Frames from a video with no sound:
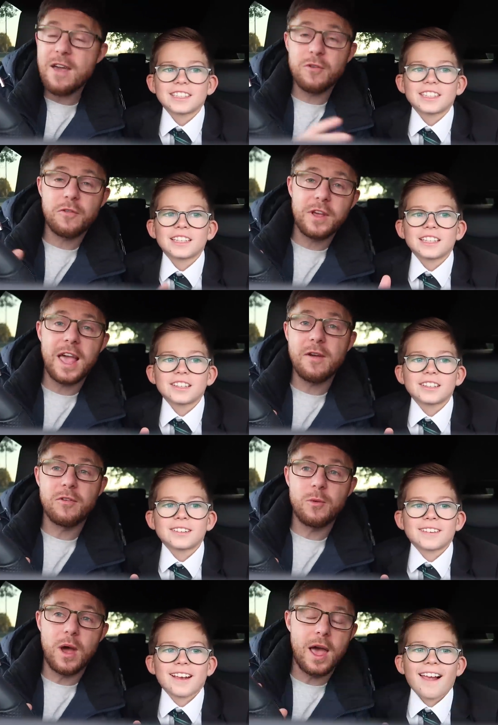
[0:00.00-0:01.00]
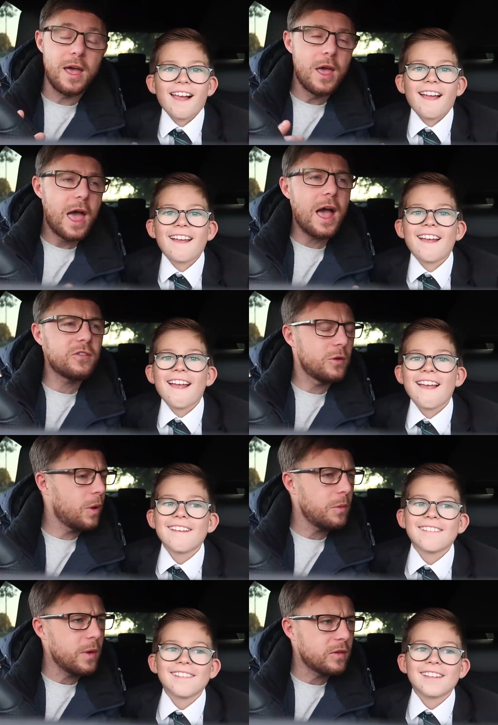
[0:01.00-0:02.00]
Speaker 1: everything everywhere. Actually,
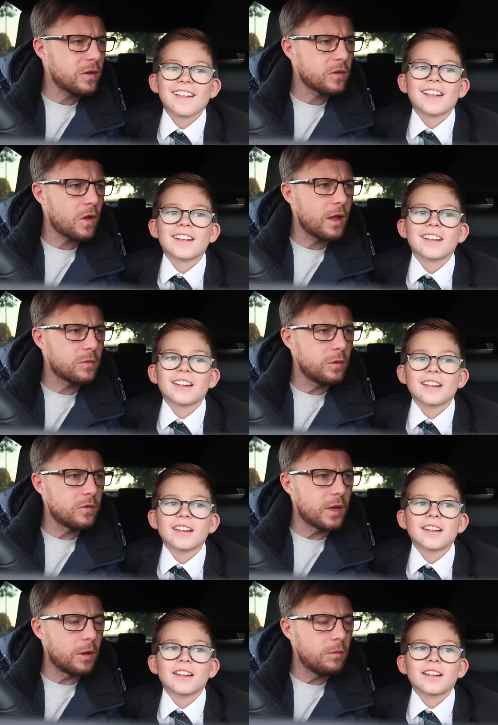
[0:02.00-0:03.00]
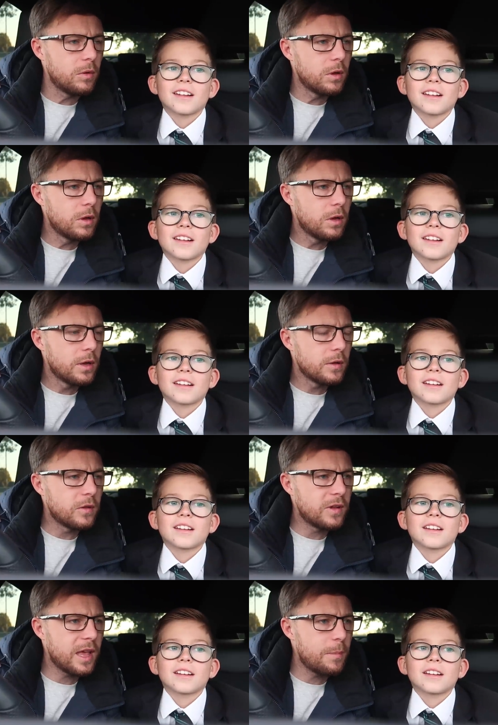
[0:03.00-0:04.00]
when we went to the science museum,
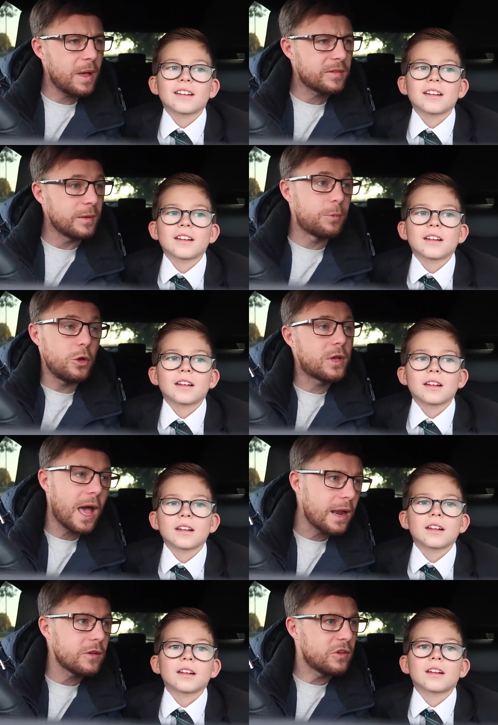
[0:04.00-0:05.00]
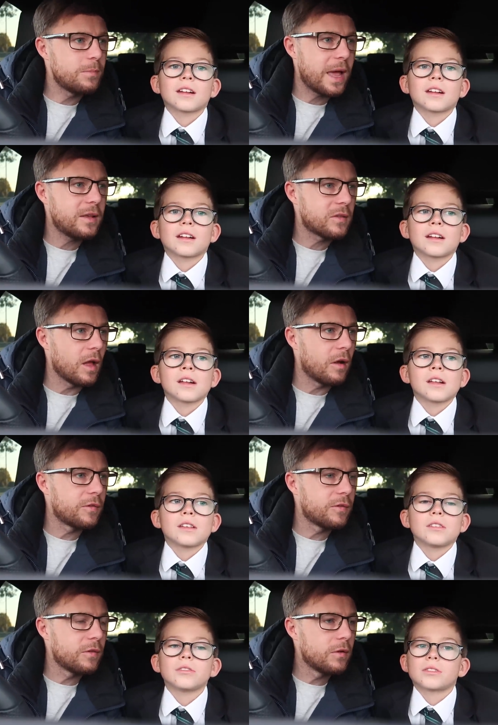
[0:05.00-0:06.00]
does it get messy? But you can actually make
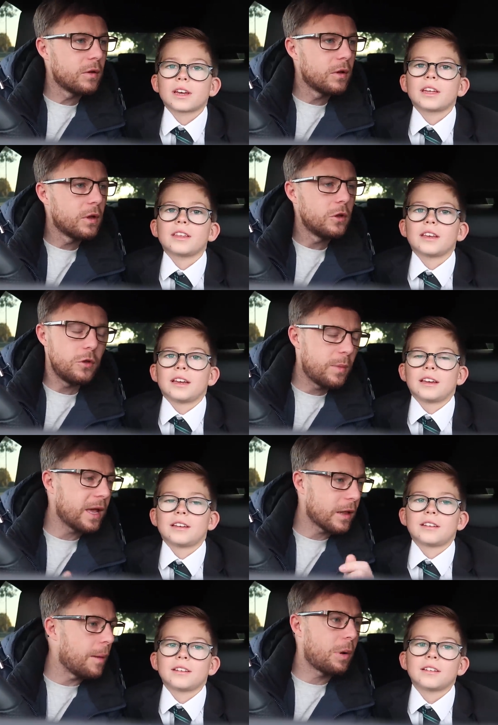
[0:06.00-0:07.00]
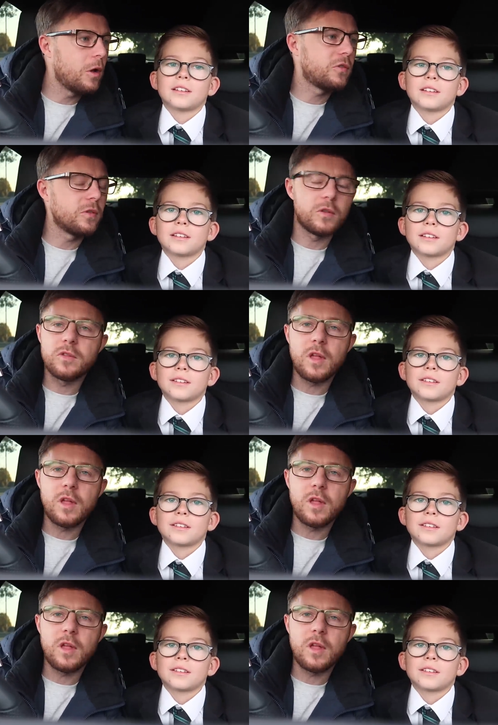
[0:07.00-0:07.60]
stuff.
Speaker 2: You can, yeah. You
Speaker 1: make like potions and